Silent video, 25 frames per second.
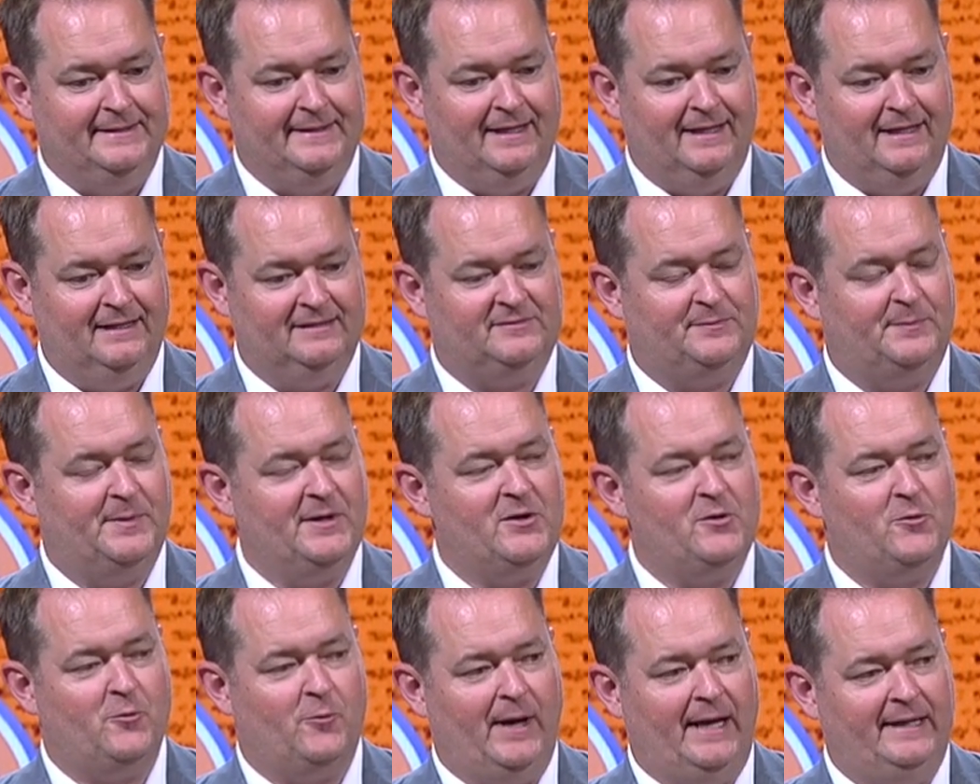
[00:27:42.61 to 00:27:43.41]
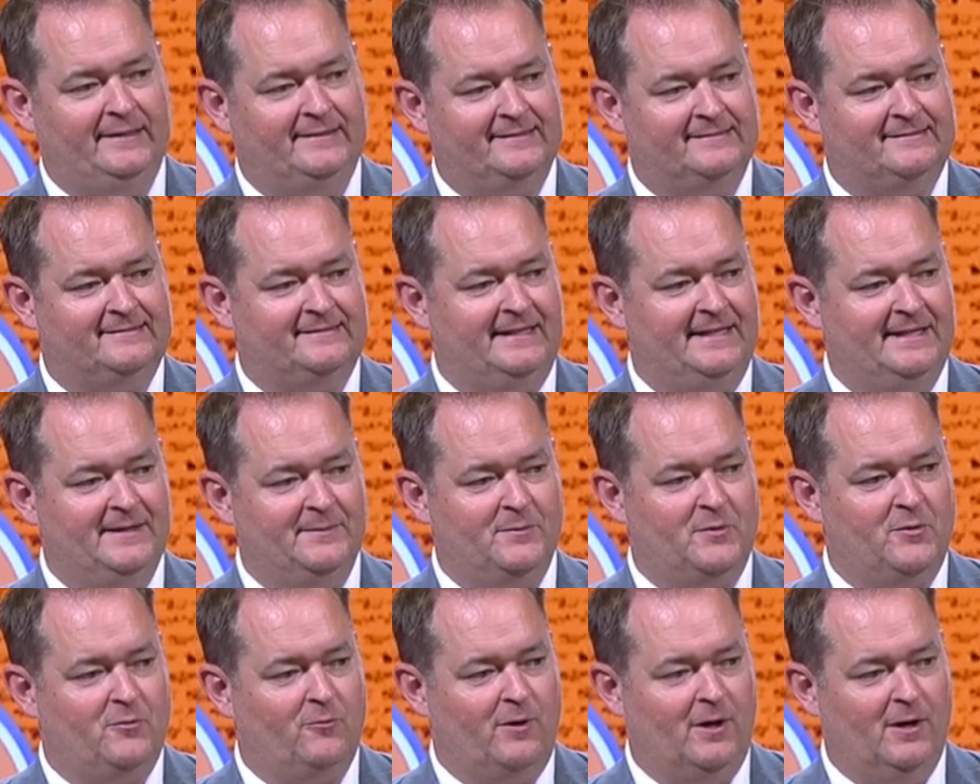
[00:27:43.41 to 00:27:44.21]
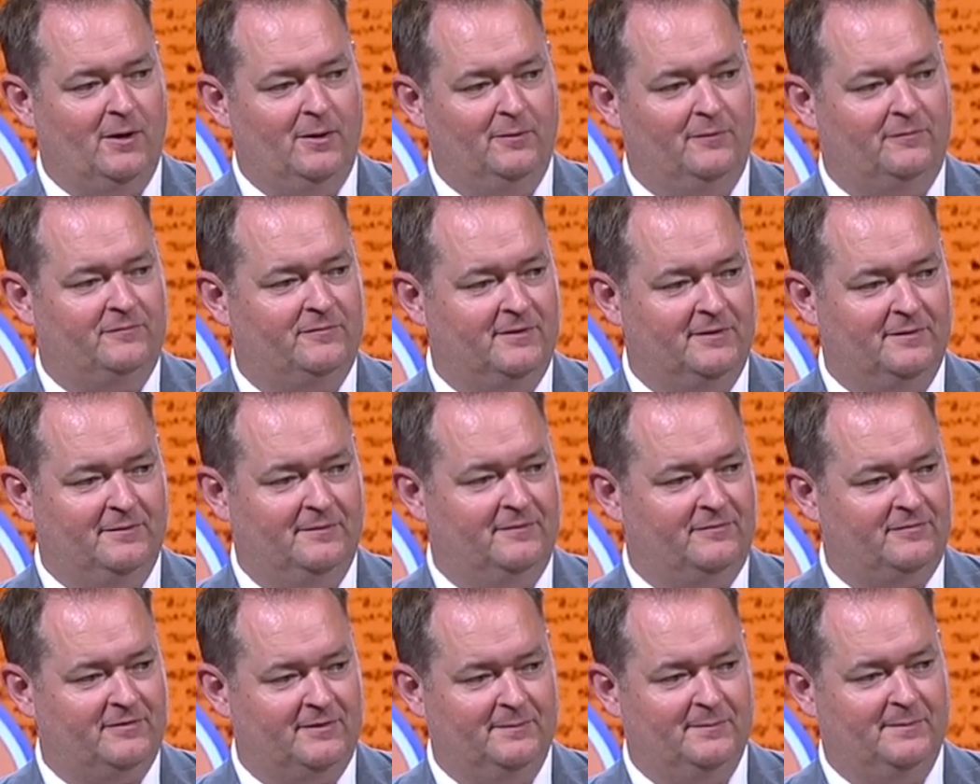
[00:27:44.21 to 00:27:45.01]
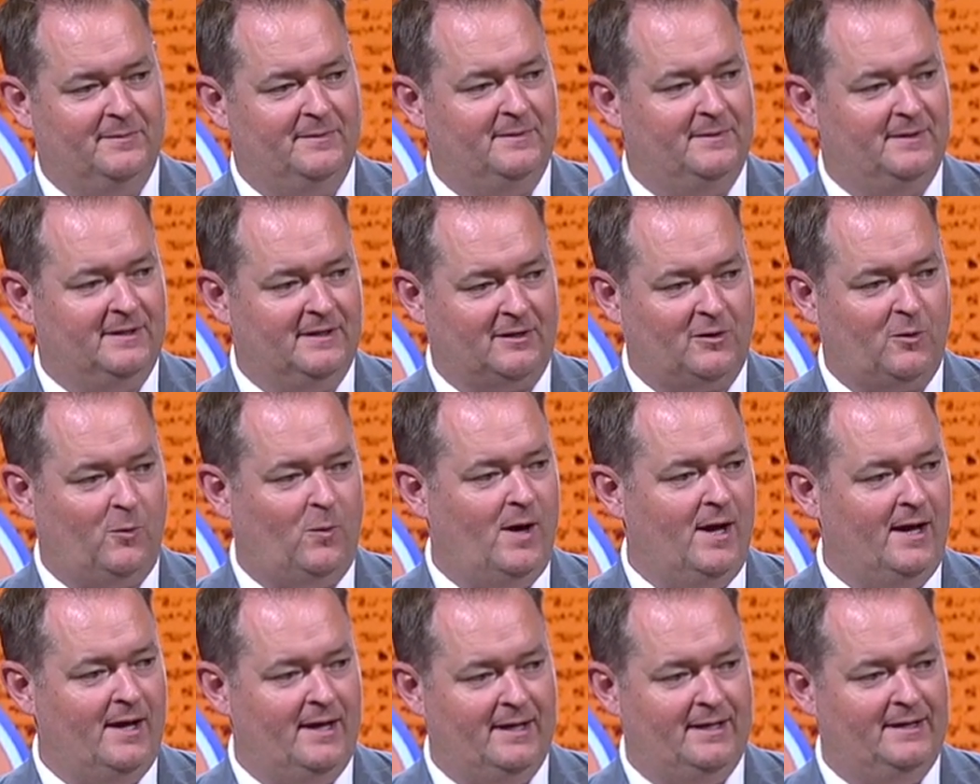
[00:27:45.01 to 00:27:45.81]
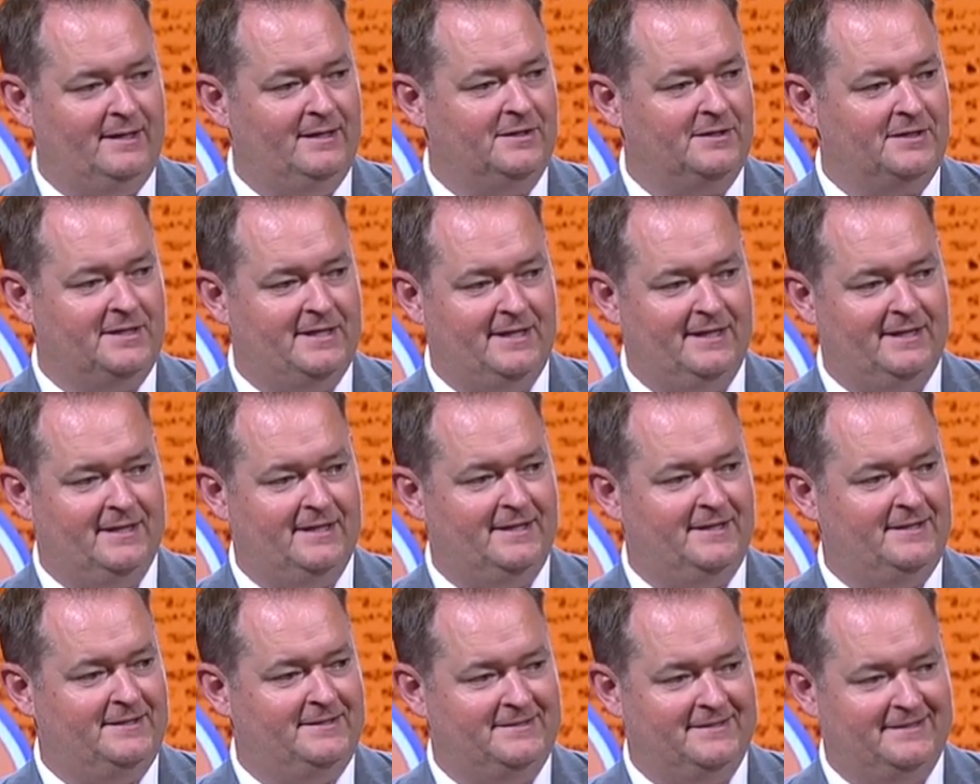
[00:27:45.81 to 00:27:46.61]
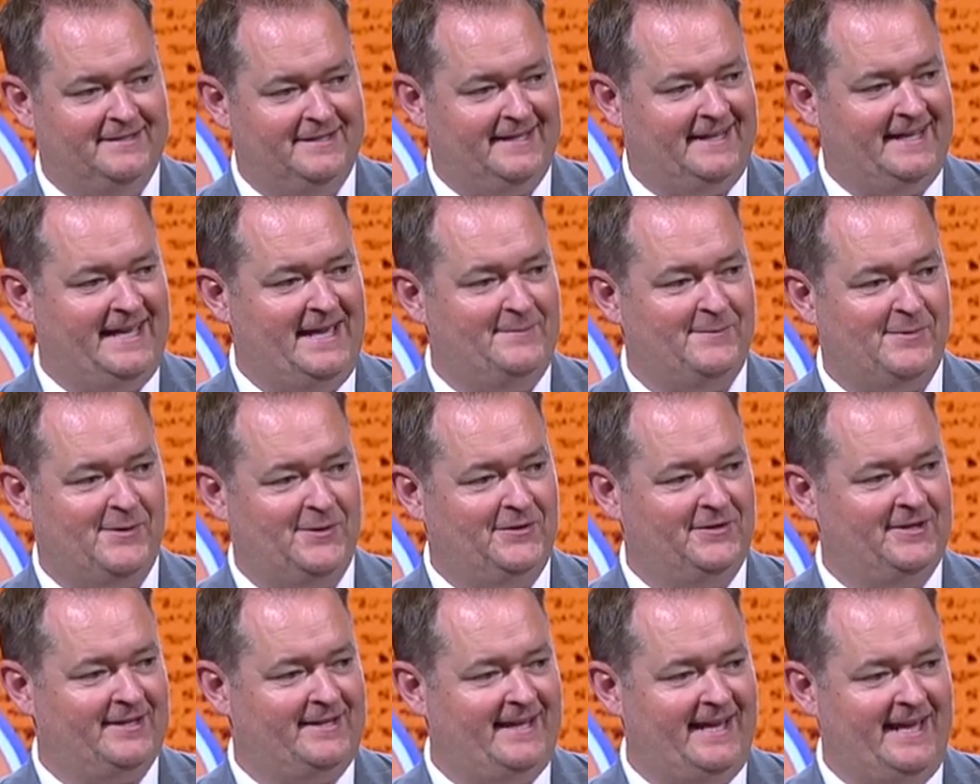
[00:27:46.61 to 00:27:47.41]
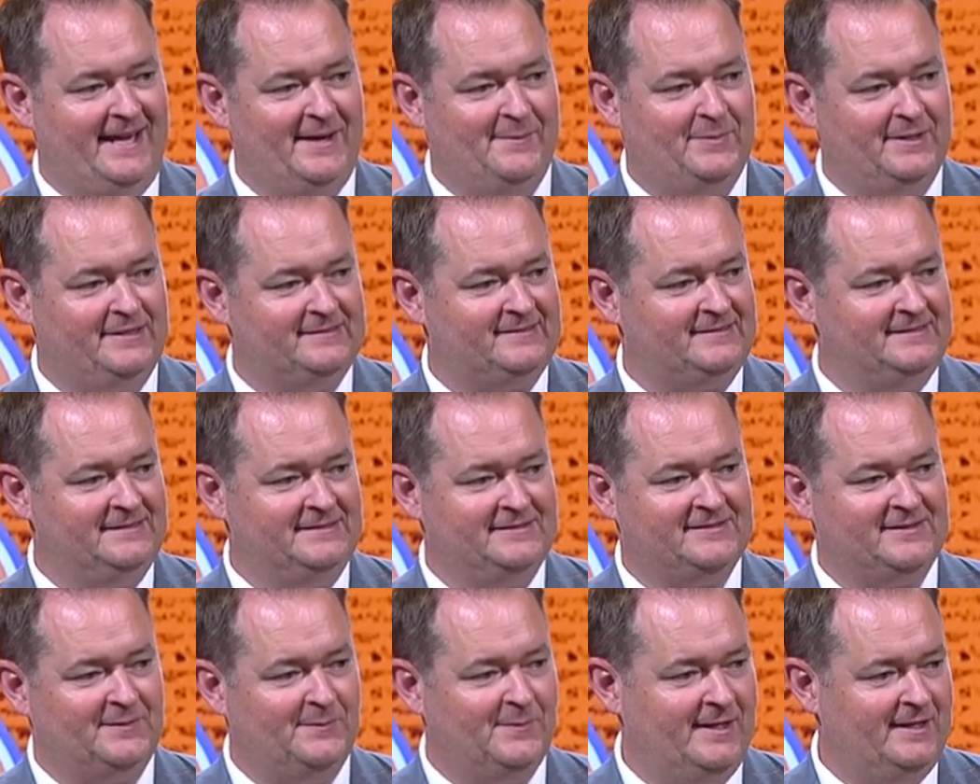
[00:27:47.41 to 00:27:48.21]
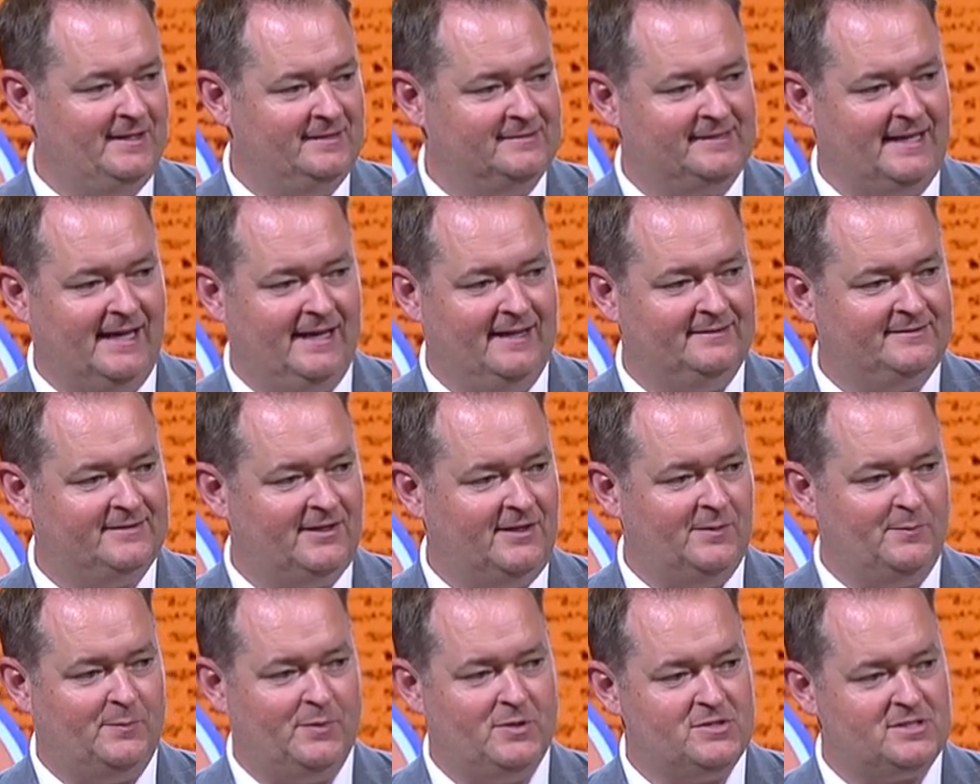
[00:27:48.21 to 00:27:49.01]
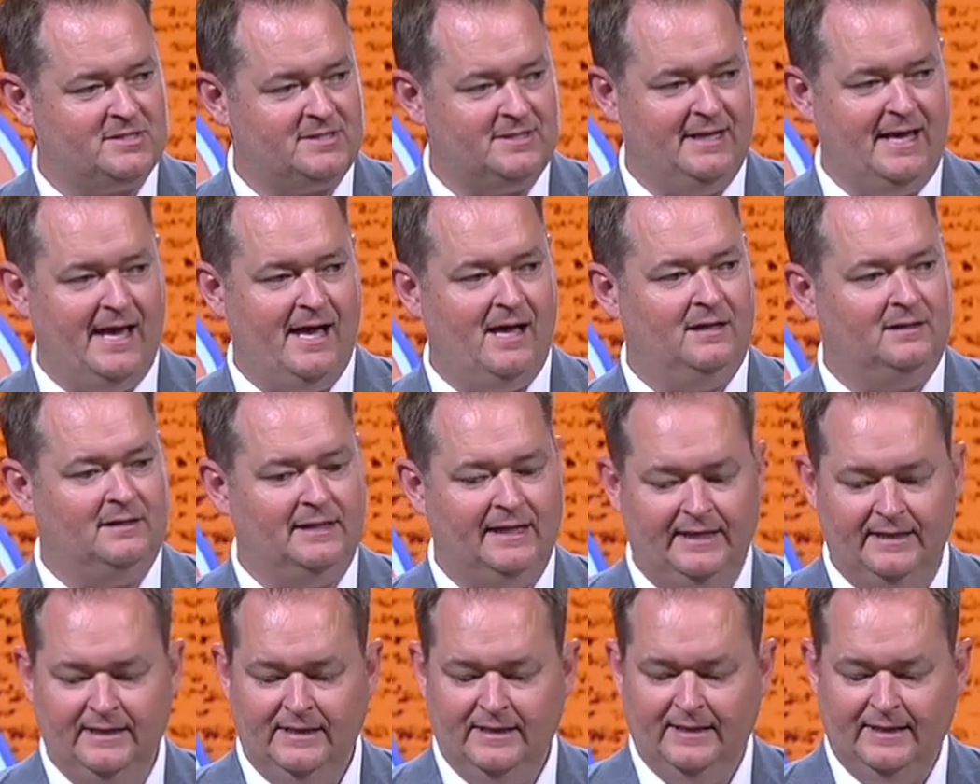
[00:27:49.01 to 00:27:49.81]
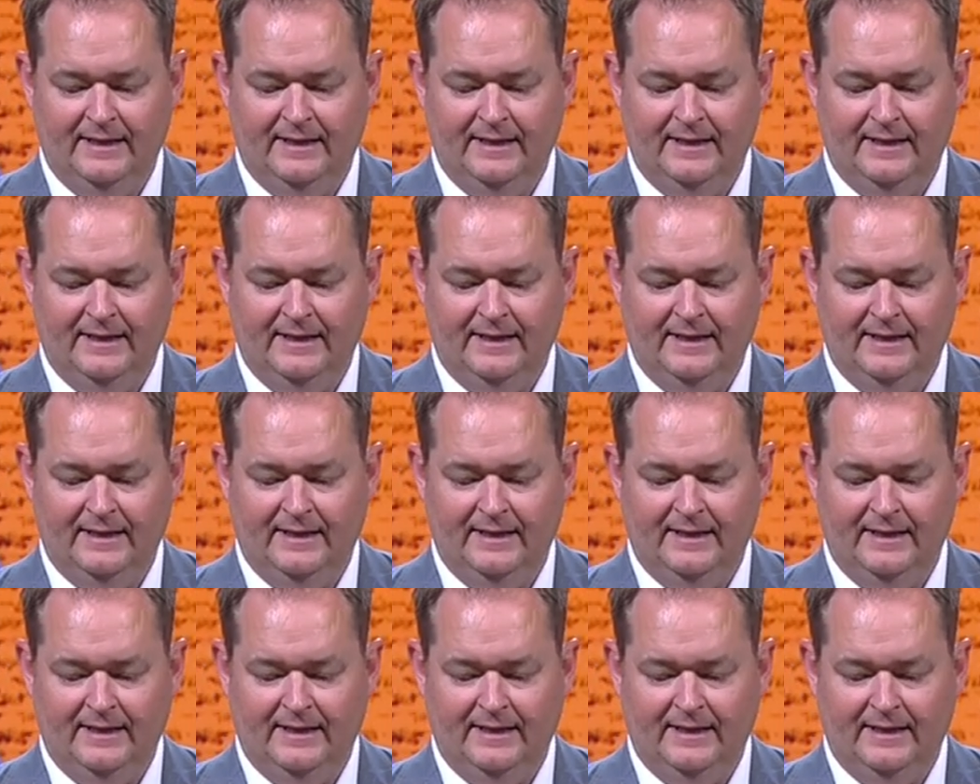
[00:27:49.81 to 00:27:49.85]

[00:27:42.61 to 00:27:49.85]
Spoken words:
It's been great to see him grow from a quiet young kid that came on the campus into somebody that's got a ton of personality